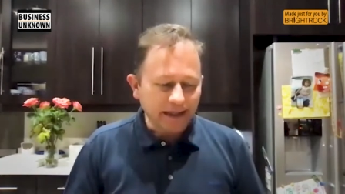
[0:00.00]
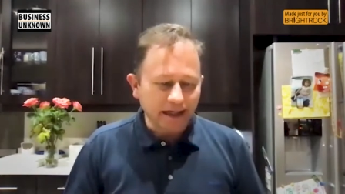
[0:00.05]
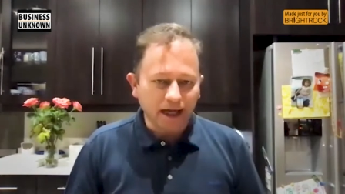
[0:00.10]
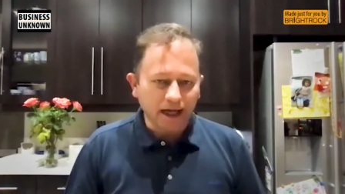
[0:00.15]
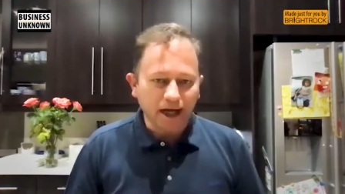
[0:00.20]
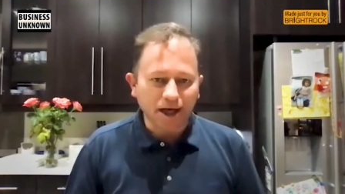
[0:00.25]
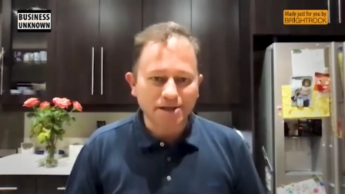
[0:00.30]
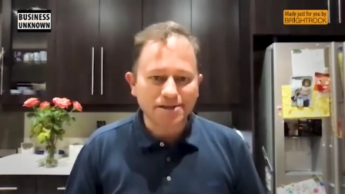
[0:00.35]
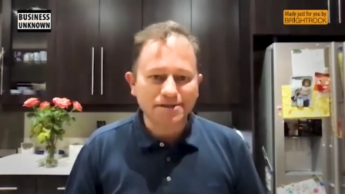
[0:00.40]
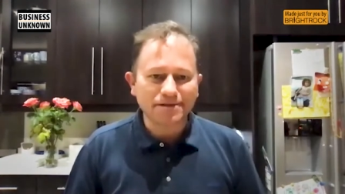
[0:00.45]

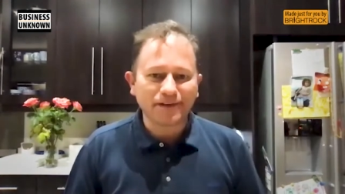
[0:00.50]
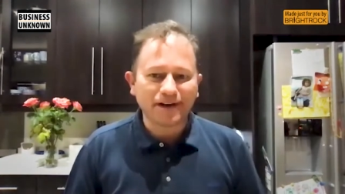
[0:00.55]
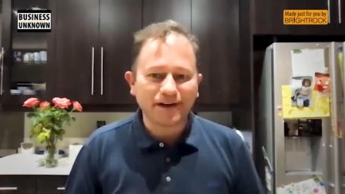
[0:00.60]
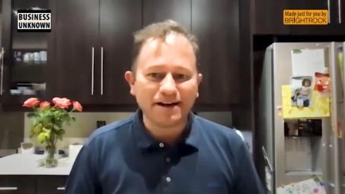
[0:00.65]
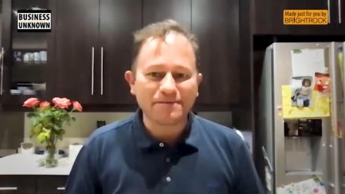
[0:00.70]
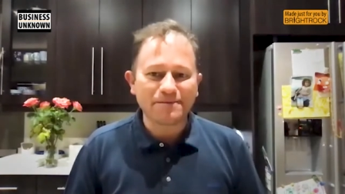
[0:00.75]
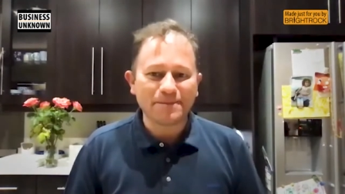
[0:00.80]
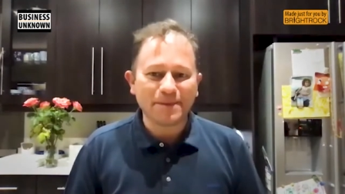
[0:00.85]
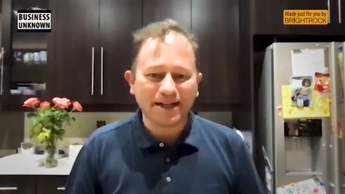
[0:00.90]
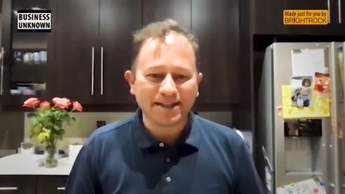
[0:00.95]
last
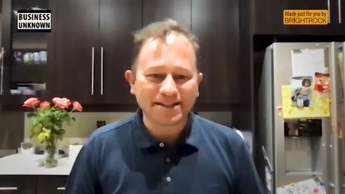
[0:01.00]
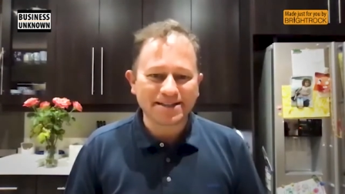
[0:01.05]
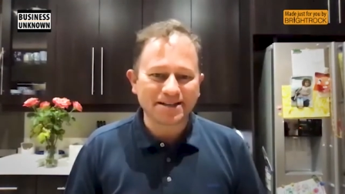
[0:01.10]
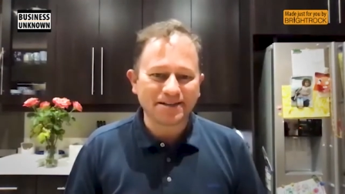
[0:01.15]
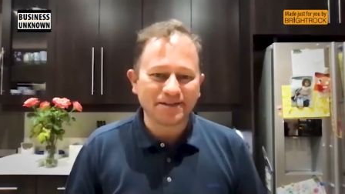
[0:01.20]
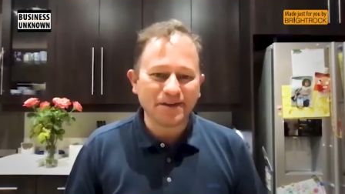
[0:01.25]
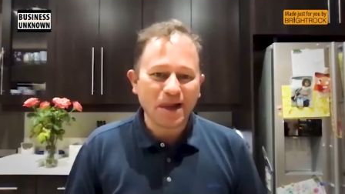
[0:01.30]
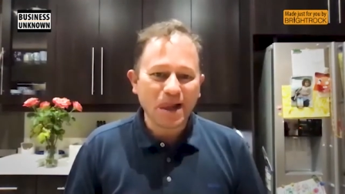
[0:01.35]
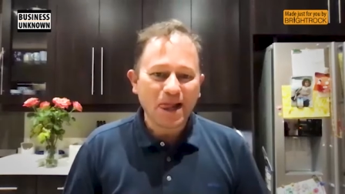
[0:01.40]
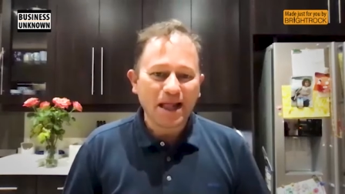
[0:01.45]
five months
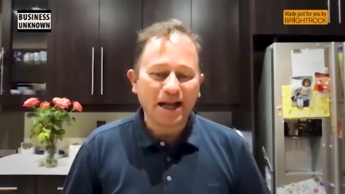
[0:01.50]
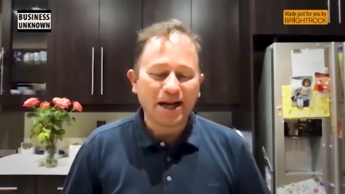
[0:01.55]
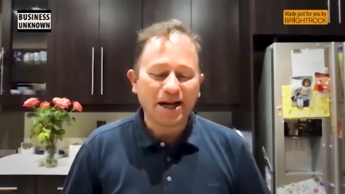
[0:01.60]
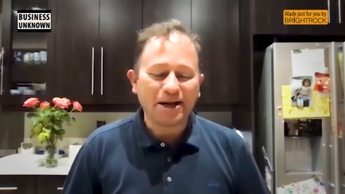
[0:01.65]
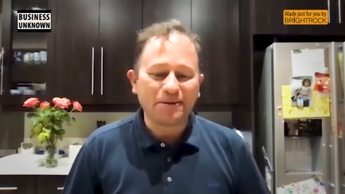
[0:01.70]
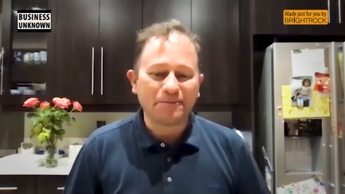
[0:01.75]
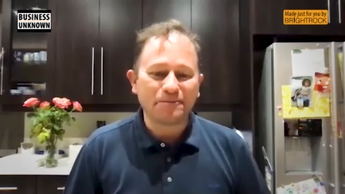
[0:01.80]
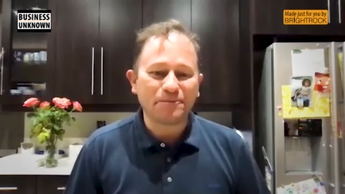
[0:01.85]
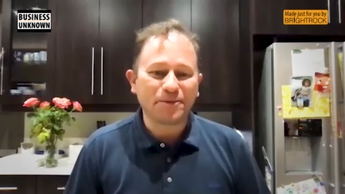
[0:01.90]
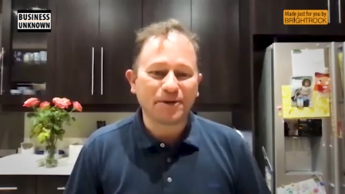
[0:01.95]
have
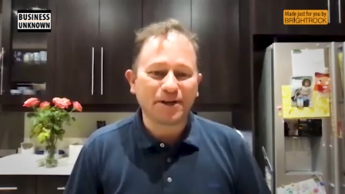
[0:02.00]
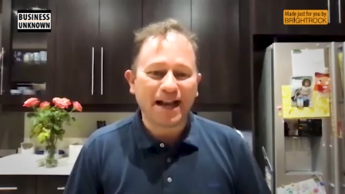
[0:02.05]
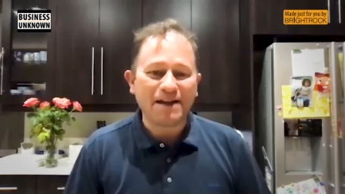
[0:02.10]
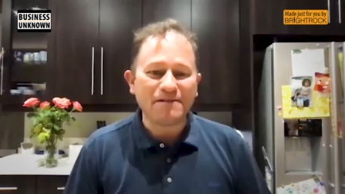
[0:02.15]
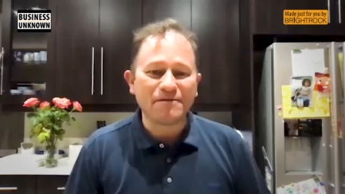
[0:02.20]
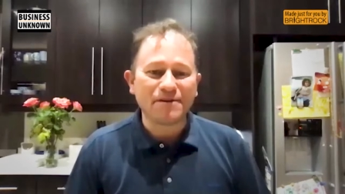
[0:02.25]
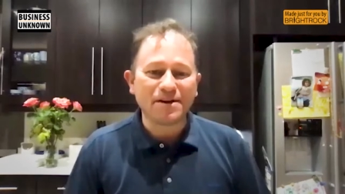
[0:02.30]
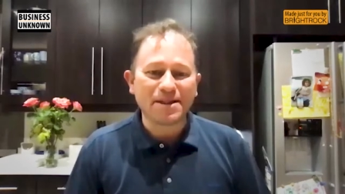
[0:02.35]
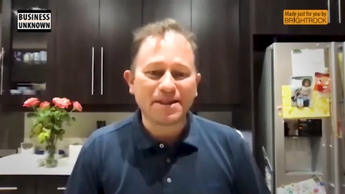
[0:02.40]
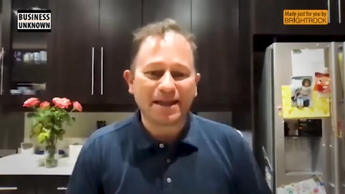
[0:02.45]
uh, put
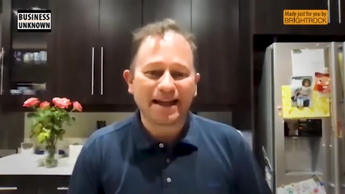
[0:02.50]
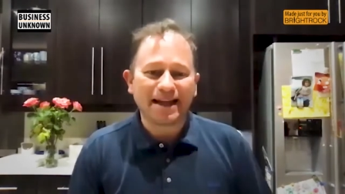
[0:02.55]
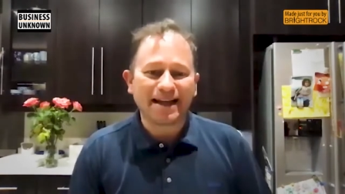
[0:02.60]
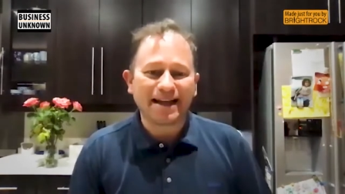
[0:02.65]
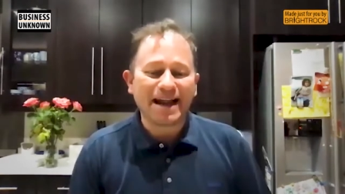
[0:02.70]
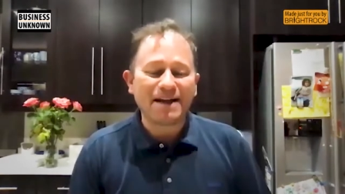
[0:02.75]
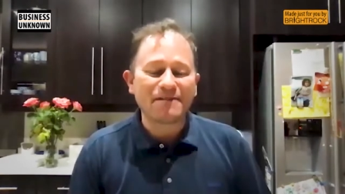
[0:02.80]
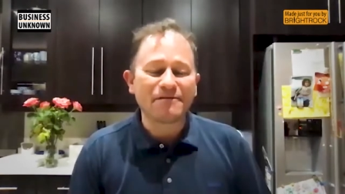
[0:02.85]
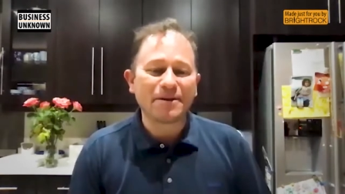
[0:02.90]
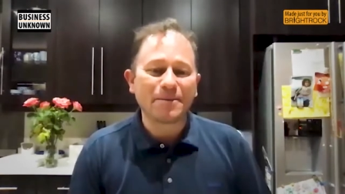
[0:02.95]
everything
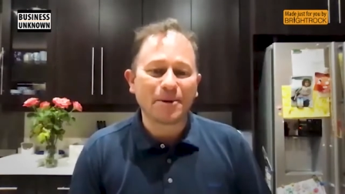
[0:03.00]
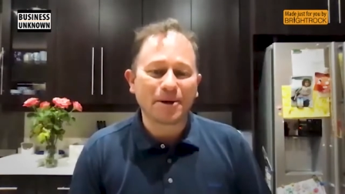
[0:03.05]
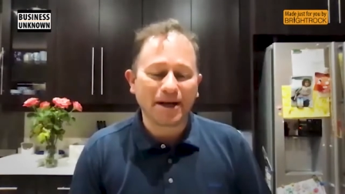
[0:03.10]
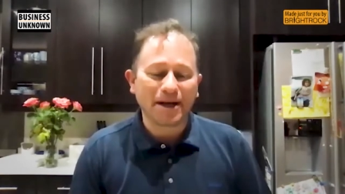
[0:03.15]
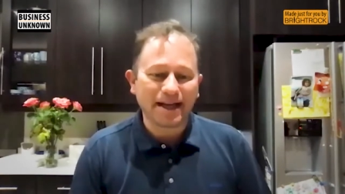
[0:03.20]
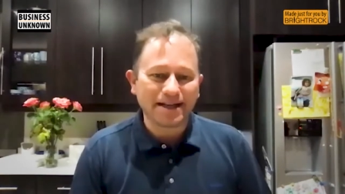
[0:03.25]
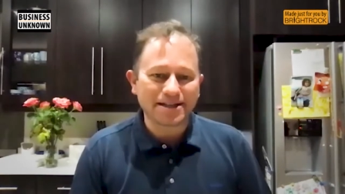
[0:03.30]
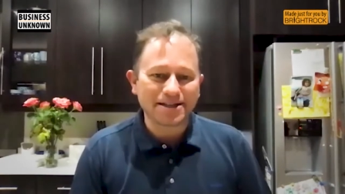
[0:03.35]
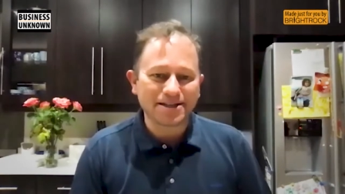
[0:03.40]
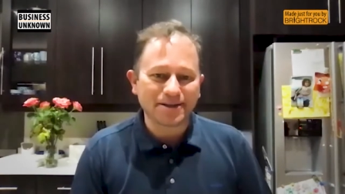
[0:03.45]
and
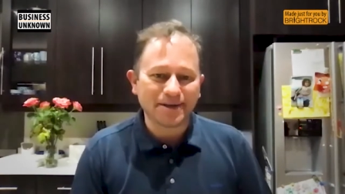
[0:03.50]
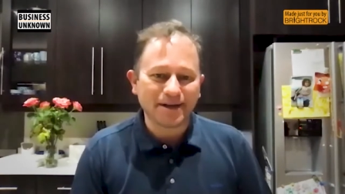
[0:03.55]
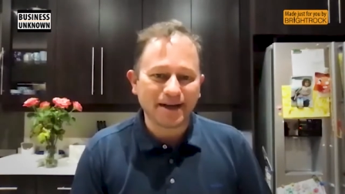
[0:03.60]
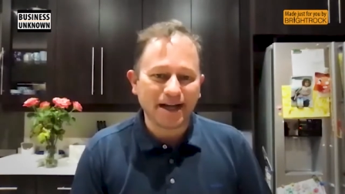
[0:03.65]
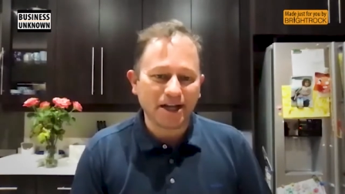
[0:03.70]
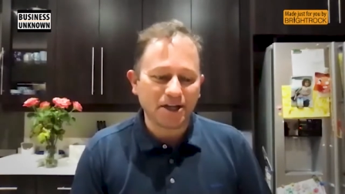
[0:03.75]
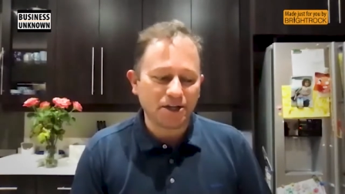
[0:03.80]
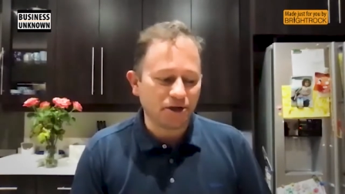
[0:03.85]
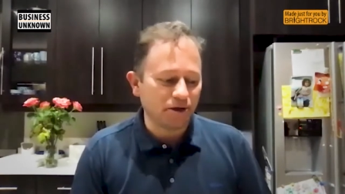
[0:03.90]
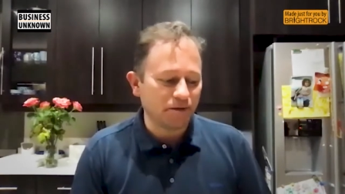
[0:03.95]
everybody into a,
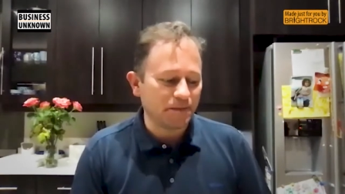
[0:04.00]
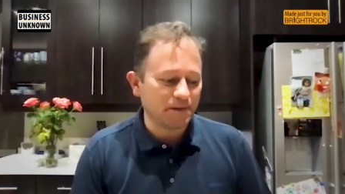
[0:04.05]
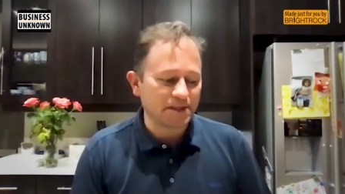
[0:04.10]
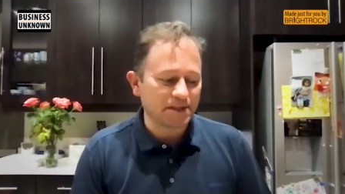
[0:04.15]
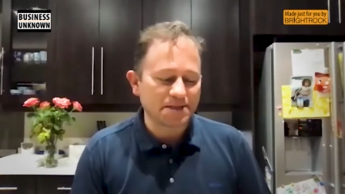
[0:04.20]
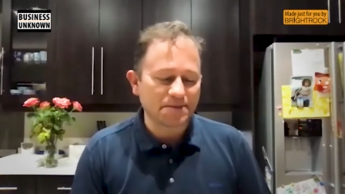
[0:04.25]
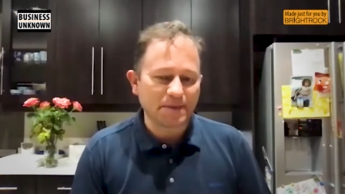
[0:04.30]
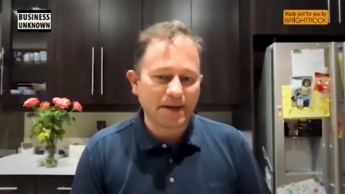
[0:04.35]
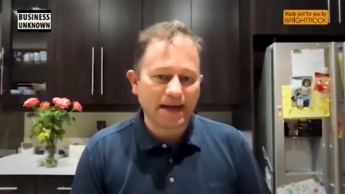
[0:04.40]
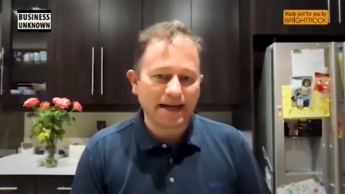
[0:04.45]
a new
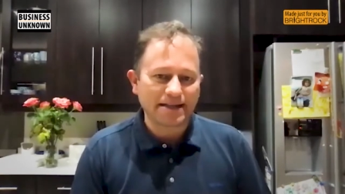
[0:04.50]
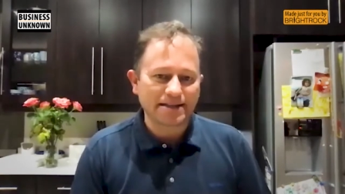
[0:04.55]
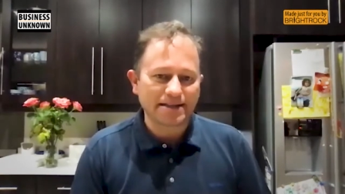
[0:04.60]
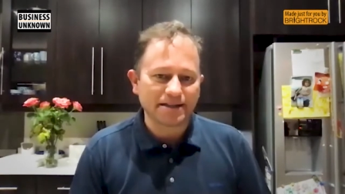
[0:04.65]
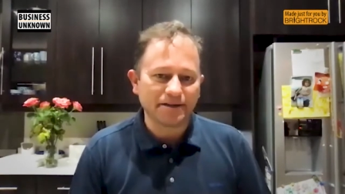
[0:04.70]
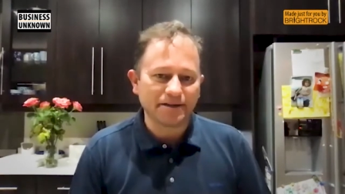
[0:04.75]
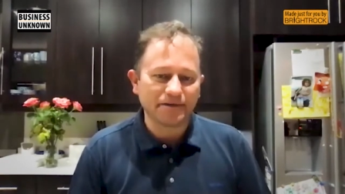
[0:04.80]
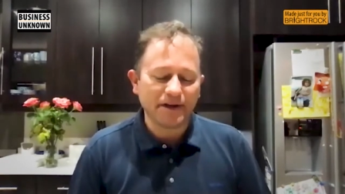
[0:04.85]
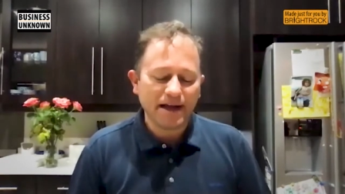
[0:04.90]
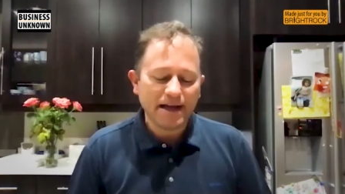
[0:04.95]

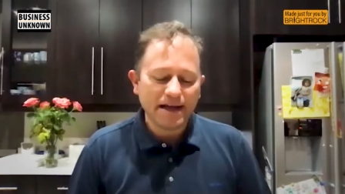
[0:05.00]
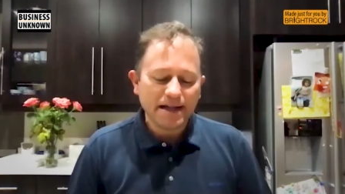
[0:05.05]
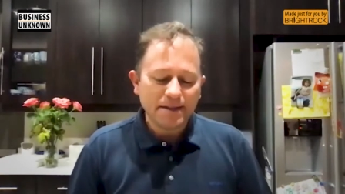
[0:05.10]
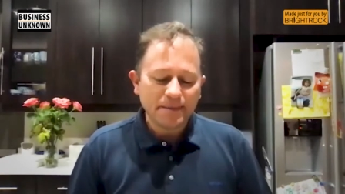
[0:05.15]
perspective.